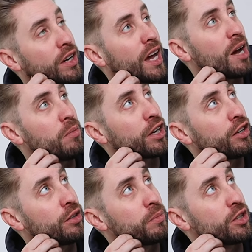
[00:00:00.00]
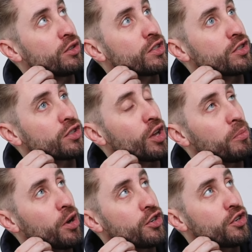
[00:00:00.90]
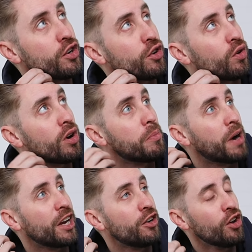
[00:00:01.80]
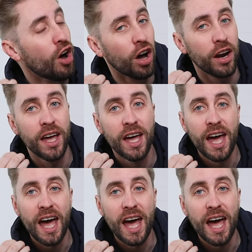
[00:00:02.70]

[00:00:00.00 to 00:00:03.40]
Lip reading: okay, am I going to be using slow motion or am I not?